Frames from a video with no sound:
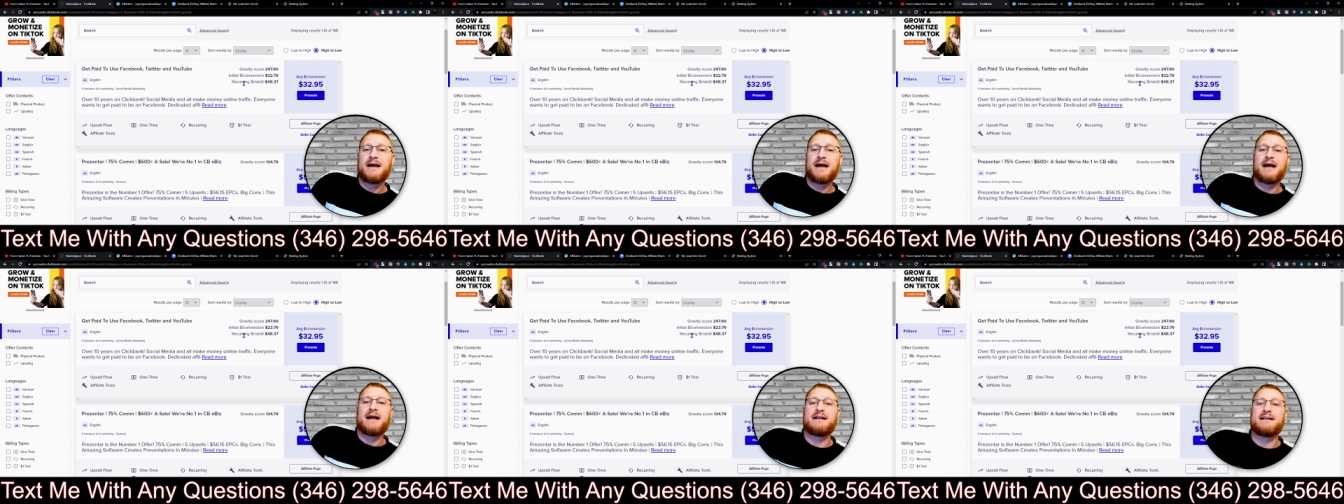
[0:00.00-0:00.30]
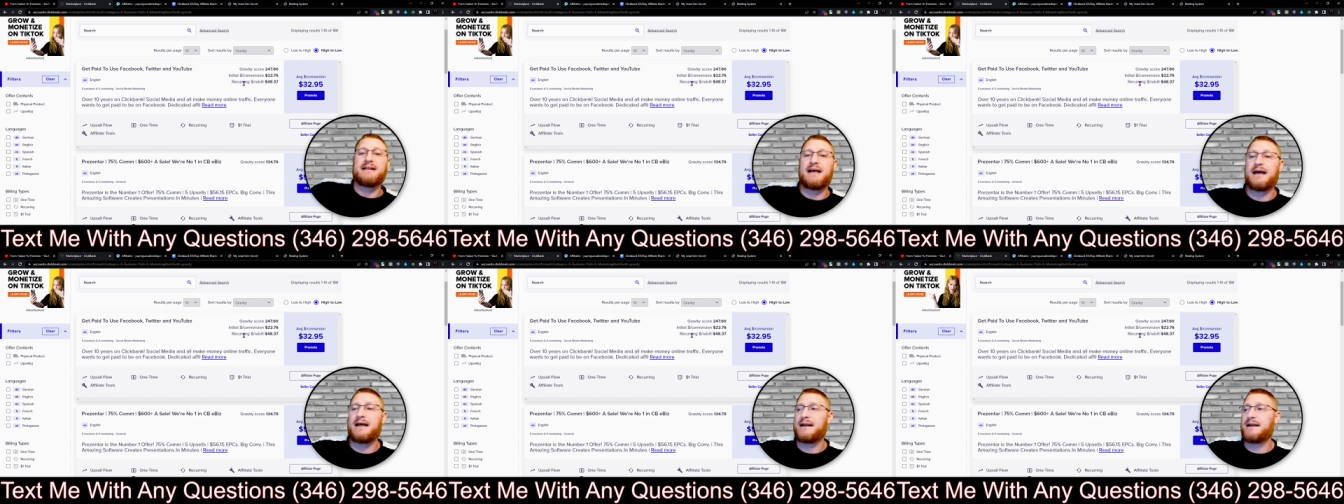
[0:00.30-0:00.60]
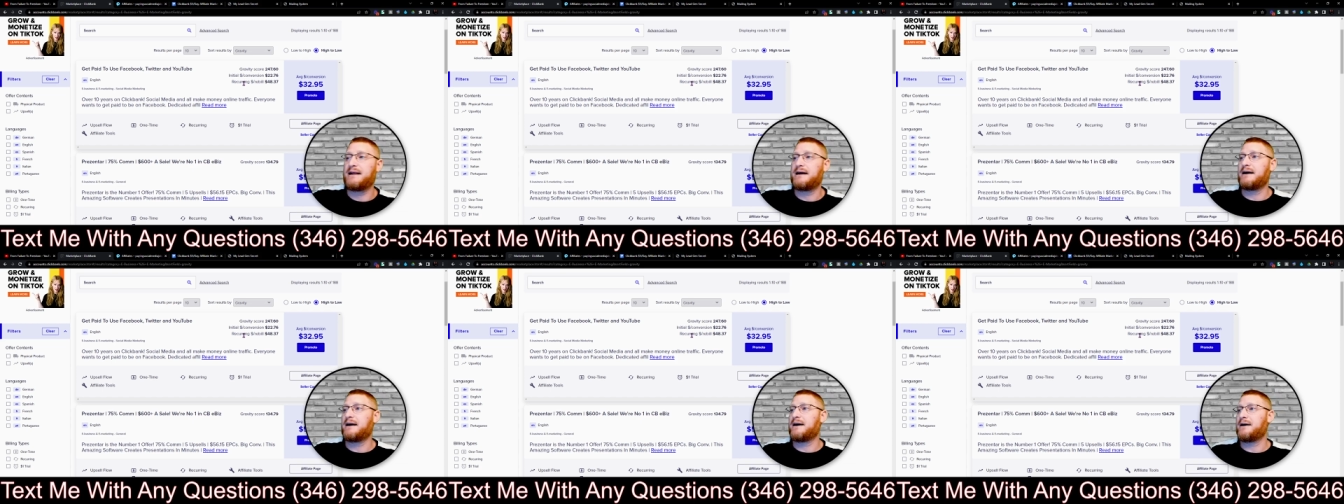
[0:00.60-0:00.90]
And
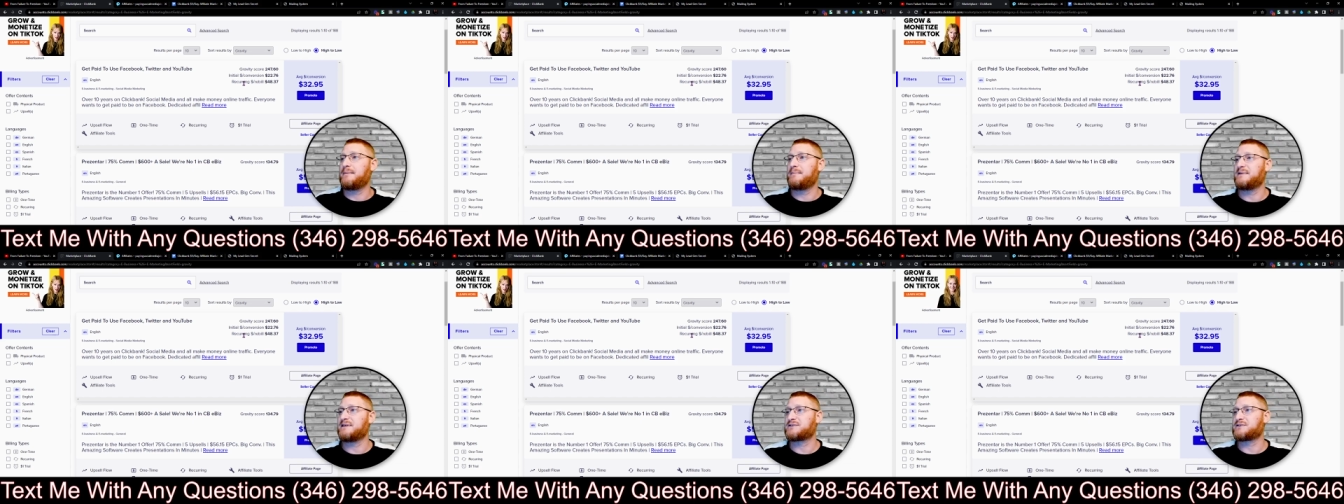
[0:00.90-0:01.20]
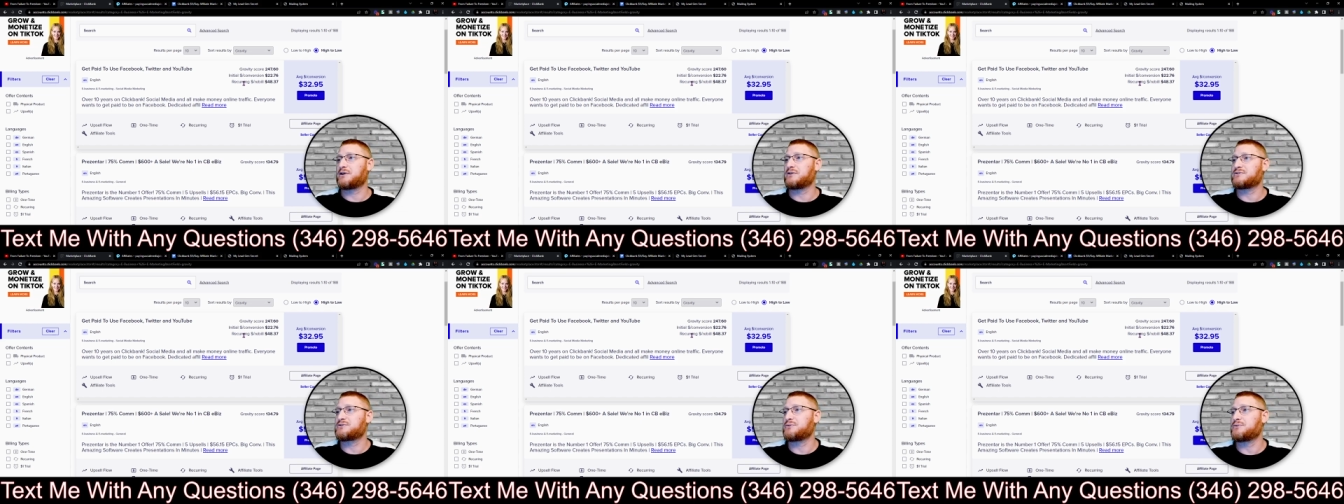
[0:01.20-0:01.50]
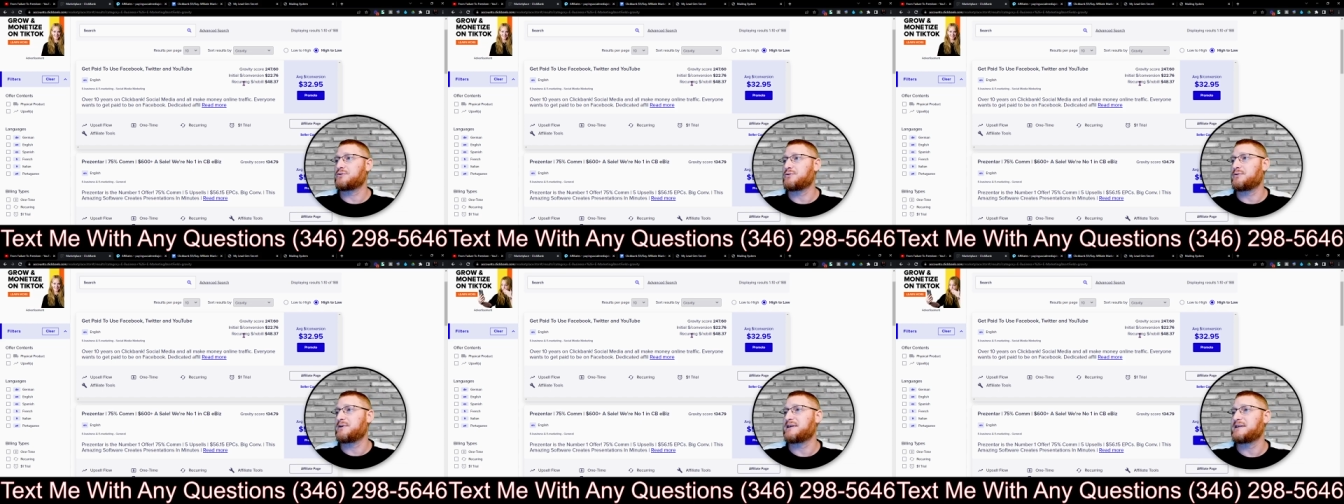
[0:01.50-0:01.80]
then it's also
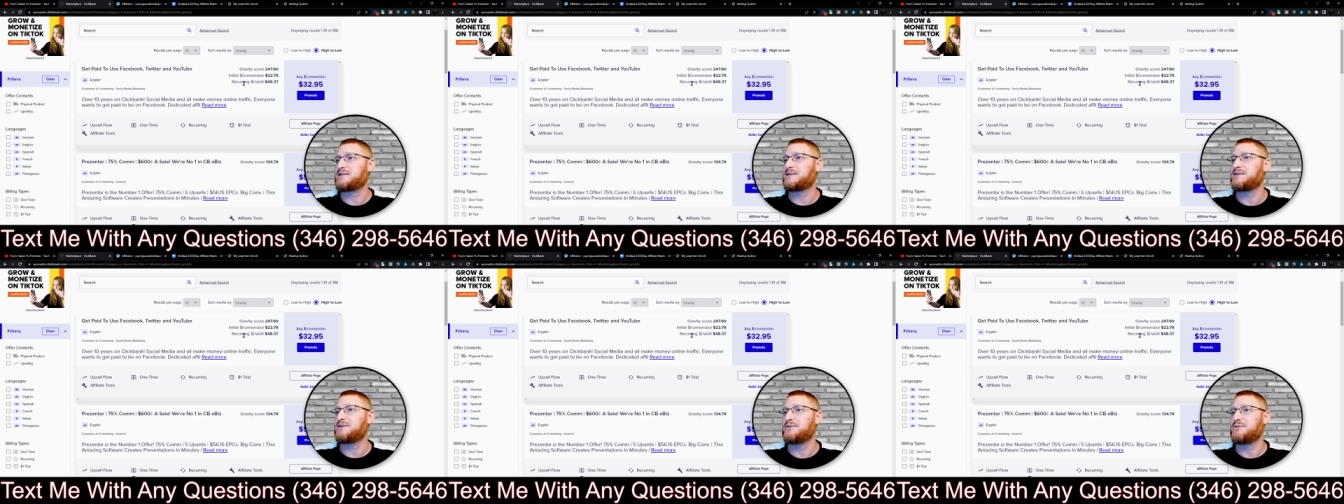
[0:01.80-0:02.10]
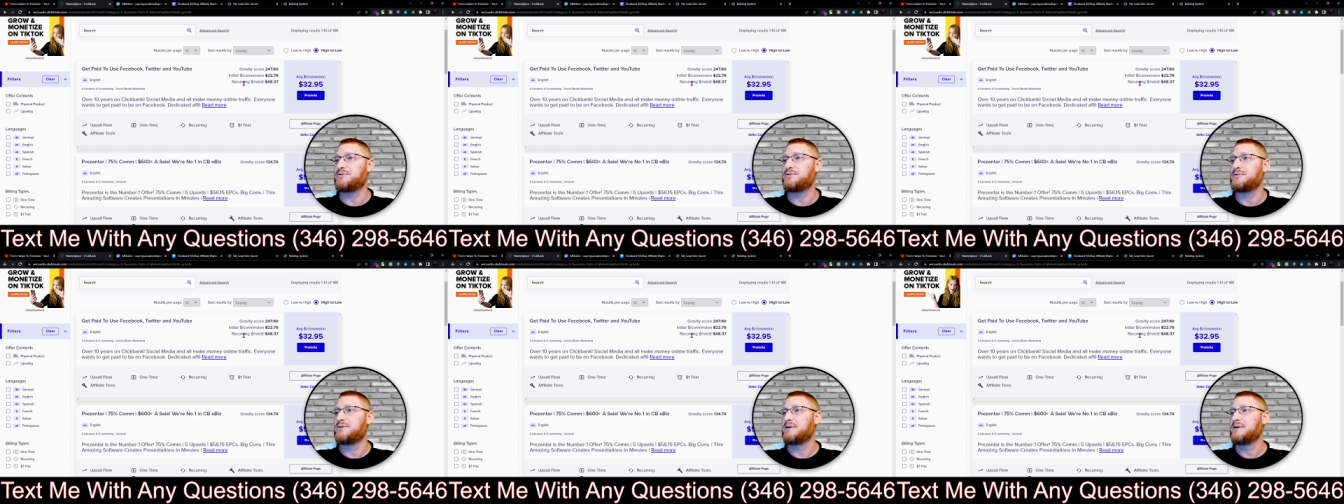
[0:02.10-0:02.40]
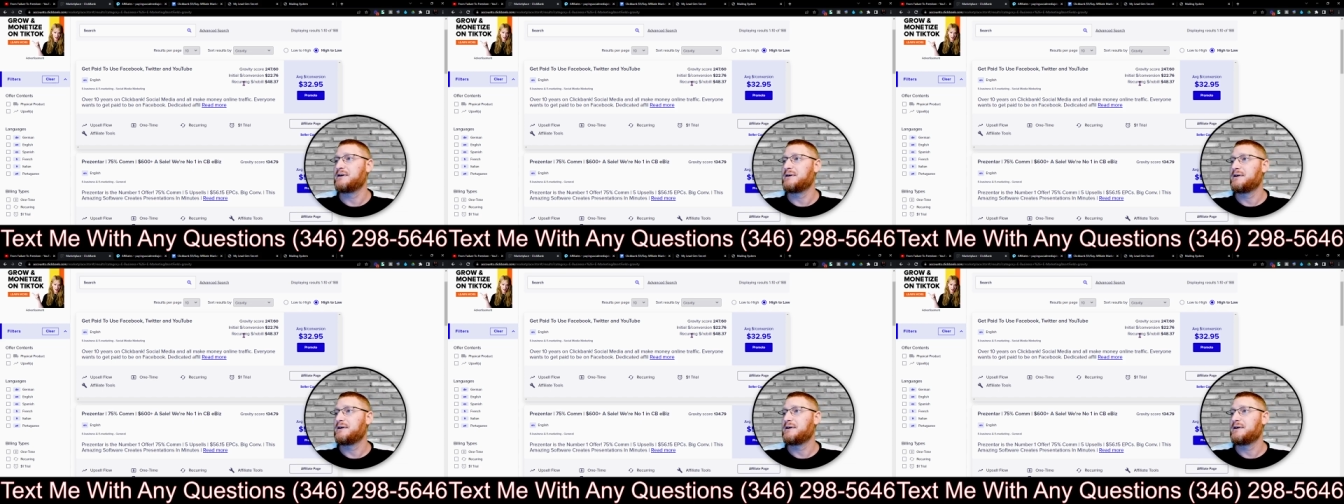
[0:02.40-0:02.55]
going to,